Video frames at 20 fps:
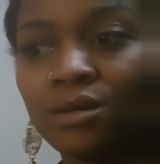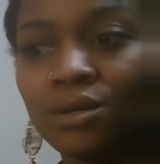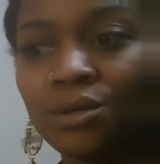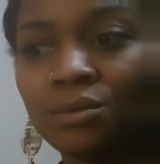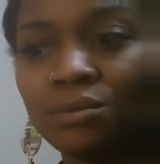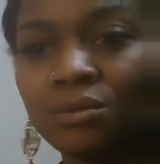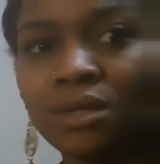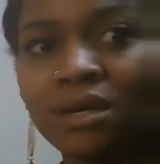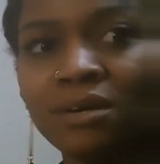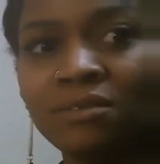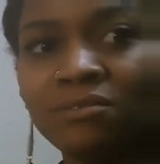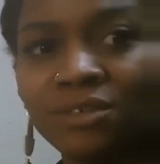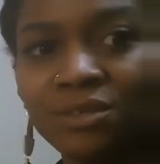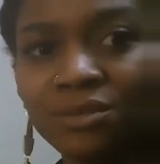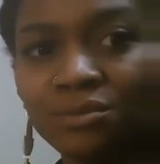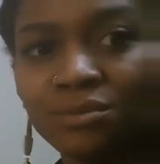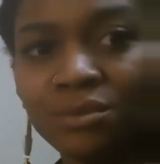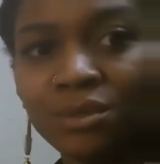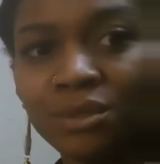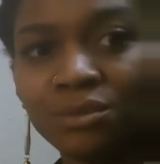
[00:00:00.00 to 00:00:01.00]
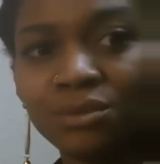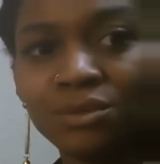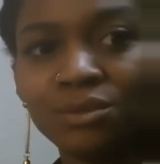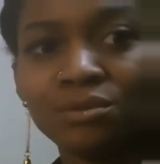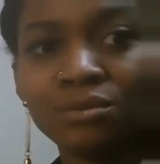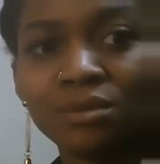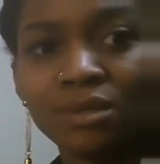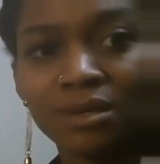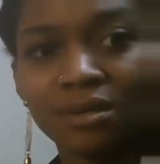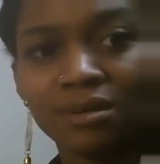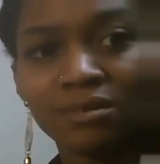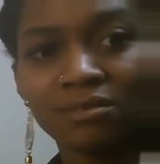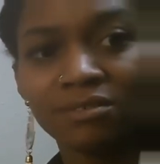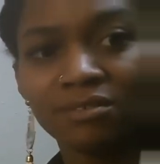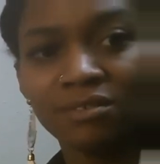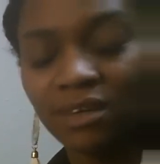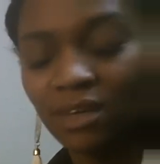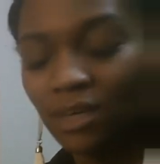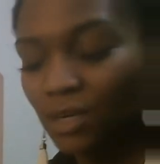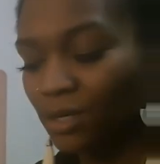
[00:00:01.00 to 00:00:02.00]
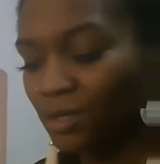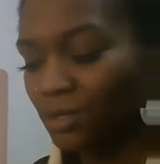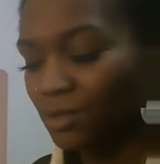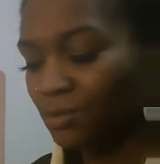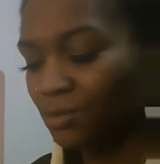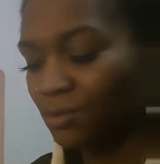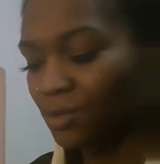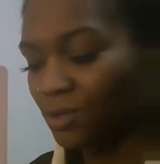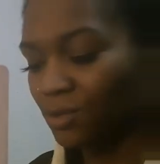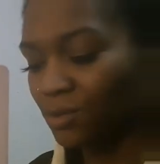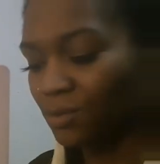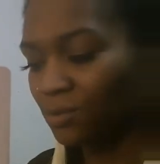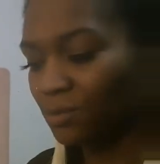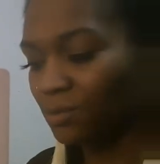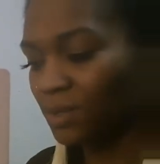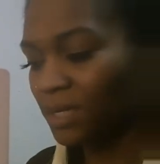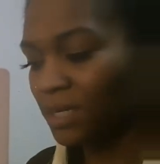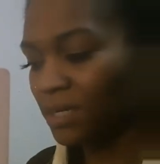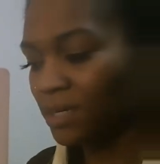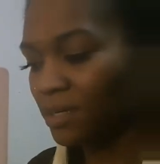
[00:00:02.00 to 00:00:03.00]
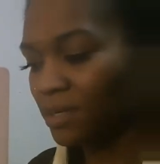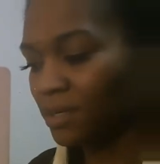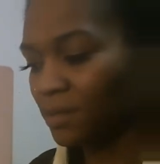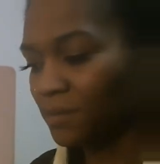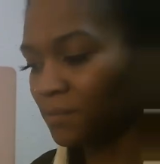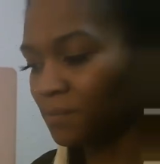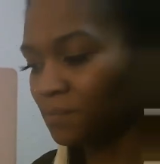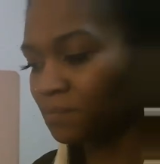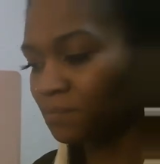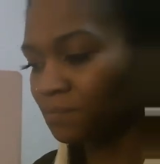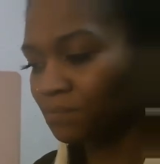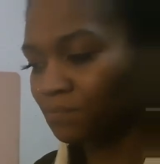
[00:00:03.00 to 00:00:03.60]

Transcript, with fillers: who love you, who you love, you know, and